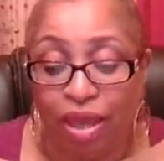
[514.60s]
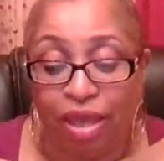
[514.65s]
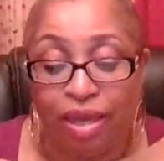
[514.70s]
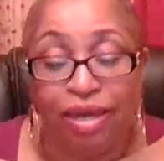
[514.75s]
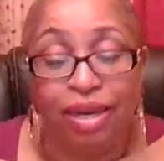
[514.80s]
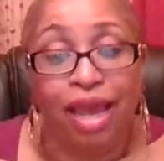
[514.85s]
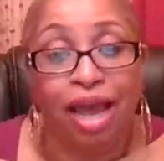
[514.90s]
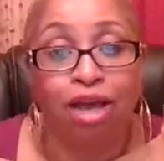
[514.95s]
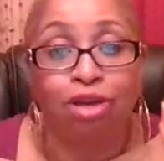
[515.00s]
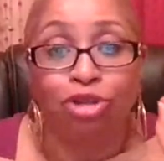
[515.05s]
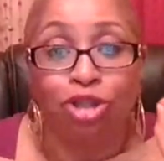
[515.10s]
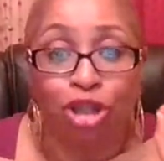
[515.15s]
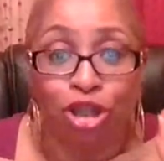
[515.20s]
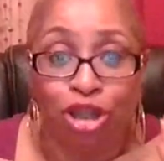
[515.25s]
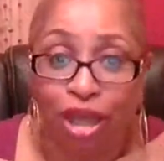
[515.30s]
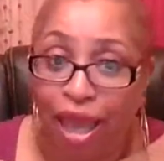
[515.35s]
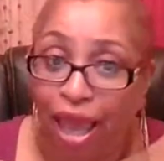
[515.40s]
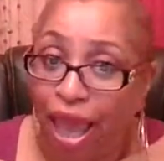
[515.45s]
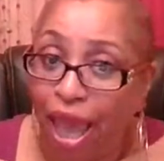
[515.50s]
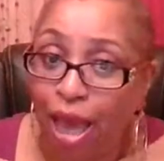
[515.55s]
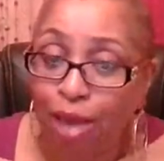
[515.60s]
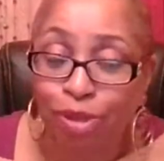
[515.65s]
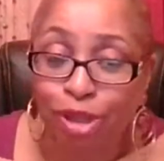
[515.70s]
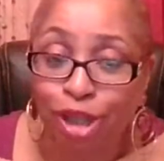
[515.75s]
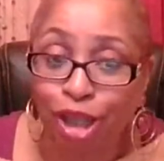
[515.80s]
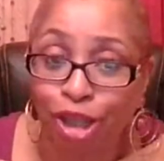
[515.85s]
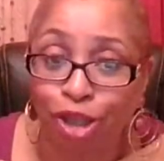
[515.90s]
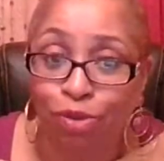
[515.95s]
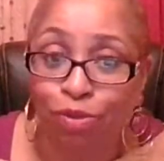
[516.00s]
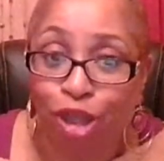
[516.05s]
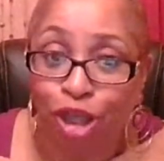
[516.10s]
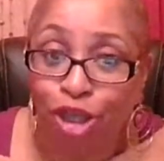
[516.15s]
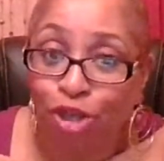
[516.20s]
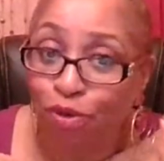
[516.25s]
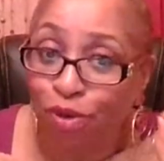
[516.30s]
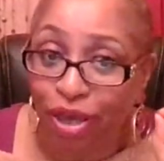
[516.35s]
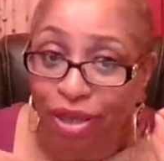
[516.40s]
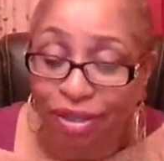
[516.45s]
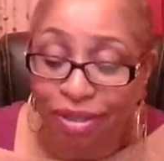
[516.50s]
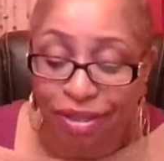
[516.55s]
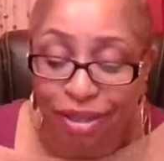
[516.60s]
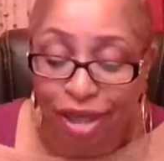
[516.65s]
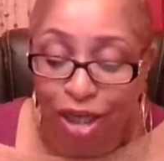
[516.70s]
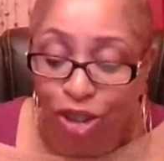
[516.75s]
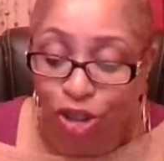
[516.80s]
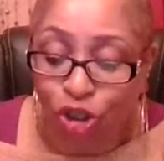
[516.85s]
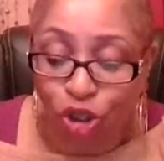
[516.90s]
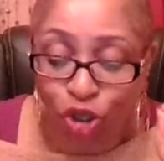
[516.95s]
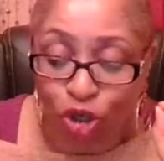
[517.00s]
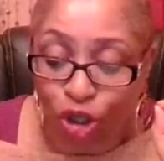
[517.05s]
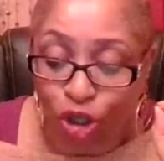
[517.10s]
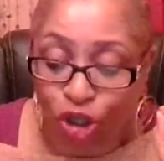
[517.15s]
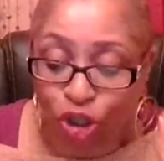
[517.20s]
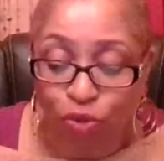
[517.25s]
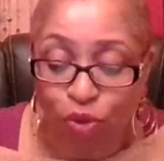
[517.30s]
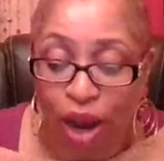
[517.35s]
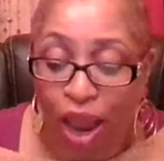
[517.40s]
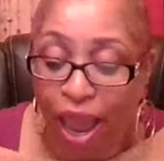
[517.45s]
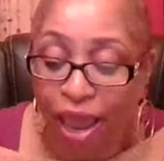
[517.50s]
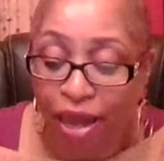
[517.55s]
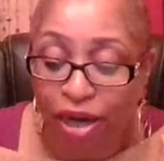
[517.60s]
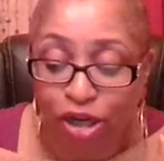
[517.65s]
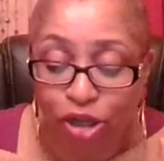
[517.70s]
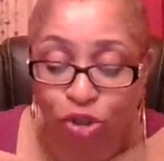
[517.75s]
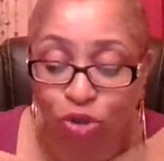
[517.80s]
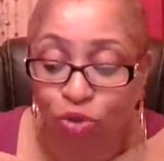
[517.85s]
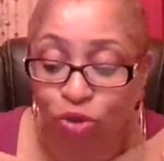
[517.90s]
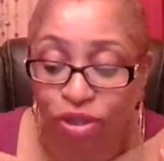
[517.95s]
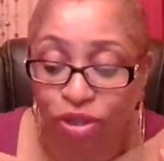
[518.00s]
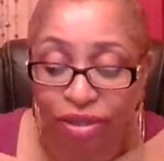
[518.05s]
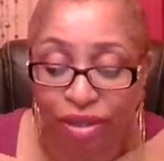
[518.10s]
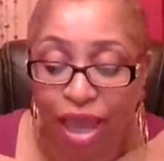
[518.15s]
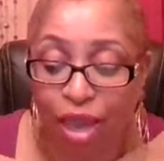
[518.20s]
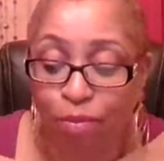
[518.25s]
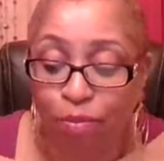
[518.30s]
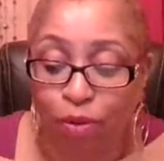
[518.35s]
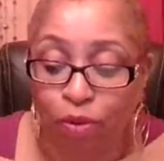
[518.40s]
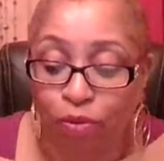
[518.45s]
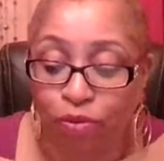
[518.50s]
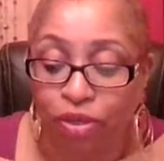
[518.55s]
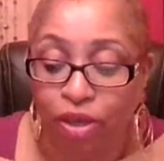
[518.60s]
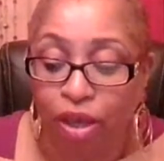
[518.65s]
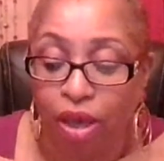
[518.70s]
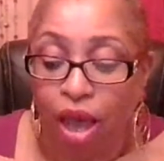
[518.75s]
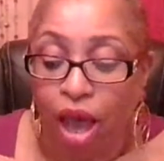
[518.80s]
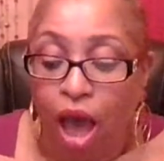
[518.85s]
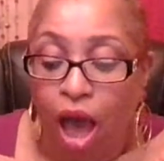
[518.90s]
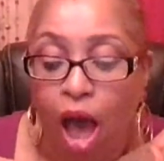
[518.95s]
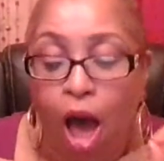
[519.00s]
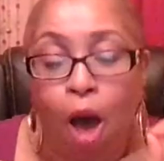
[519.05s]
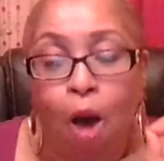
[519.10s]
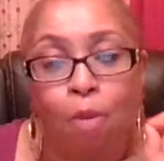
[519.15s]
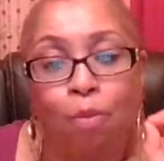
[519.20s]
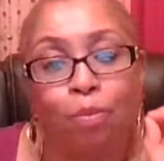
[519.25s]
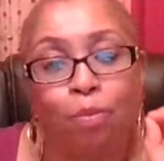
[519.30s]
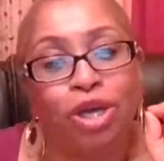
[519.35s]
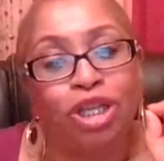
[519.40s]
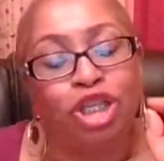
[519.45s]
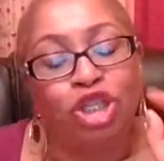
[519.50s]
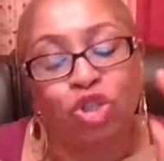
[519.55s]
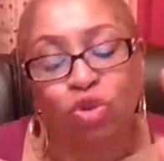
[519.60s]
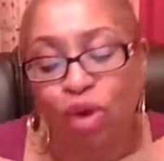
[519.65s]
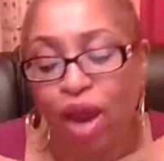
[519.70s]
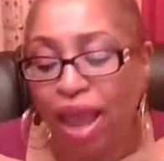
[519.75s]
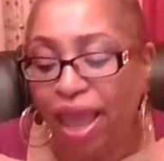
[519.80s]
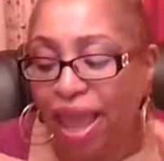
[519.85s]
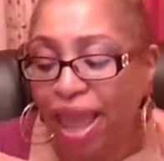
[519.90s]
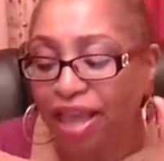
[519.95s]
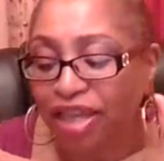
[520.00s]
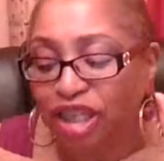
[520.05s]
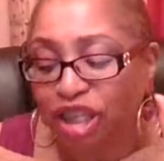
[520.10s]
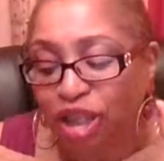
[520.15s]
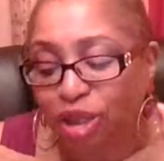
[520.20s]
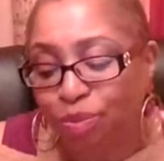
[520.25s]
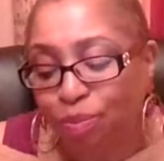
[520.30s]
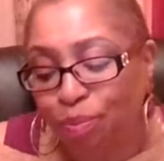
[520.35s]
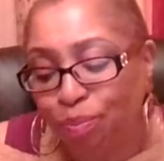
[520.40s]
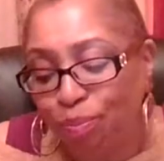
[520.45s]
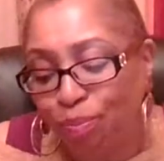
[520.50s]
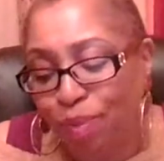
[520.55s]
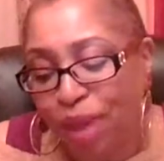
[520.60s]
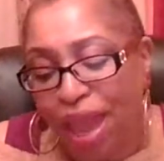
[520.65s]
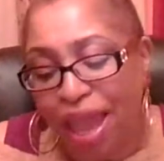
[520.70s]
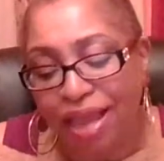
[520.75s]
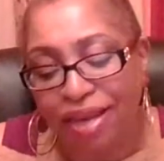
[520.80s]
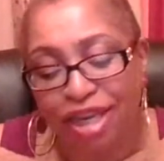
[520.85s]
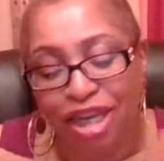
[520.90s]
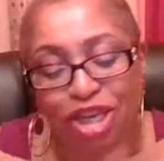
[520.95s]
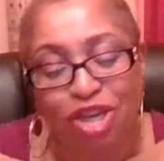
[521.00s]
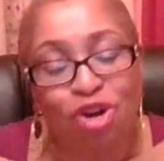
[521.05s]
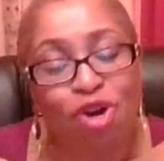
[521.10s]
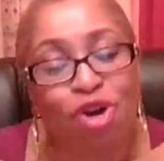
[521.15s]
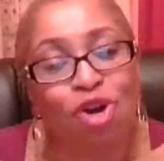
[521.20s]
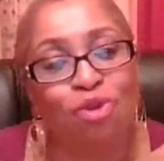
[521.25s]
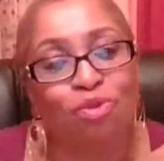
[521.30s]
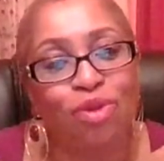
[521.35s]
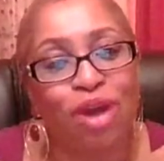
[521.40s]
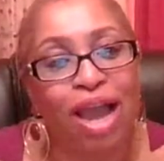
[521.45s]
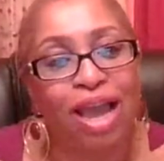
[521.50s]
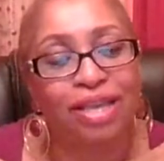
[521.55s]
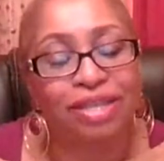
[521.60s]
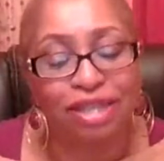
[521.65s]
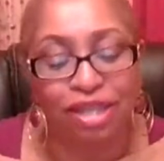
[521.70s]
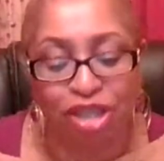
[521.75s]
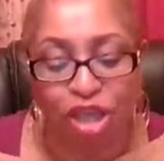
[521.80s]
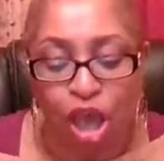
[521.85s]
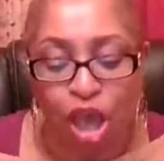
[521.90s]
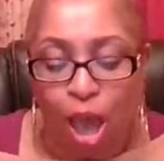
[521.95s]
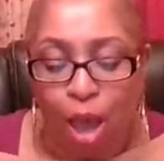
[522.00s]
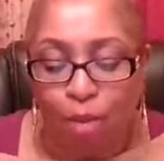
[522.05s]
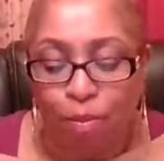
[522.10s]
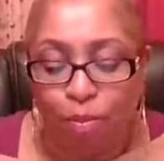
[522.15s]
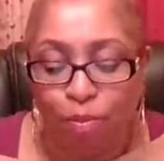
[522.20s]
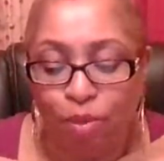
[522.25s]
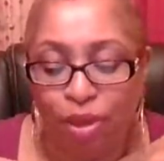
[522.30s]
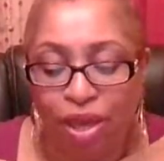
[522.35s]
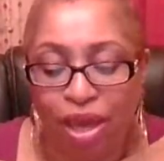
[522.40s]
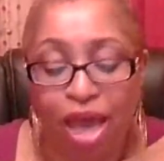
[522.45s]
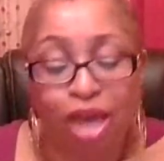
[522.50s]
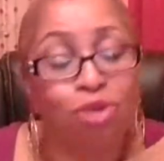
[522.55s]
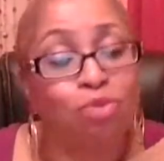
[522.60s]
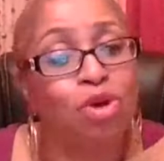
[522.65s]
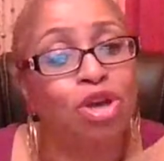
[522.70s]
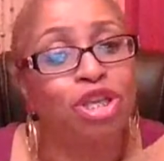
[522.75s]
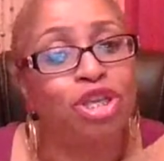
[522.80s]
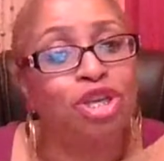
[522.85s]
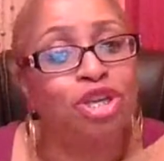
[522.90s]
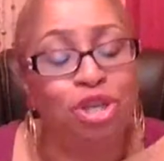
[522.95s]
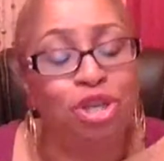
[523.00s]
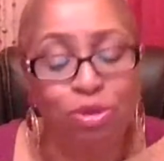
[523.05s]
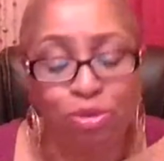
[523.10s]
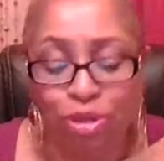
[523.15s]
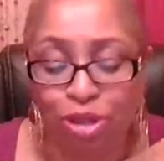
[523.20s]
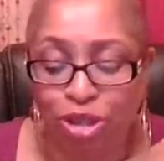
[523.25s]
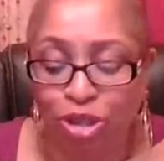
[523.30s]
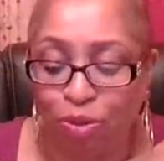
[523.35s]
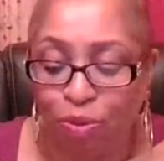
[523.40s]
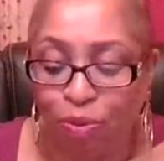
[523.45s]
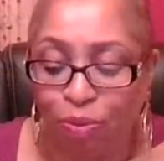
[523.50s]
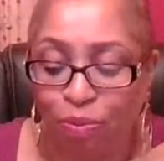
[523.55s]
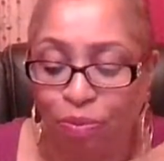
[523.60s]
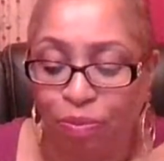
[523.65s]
Now, absolutely, you can stick to your tried and true staples, but try expanding your horizons beyond what you're used to.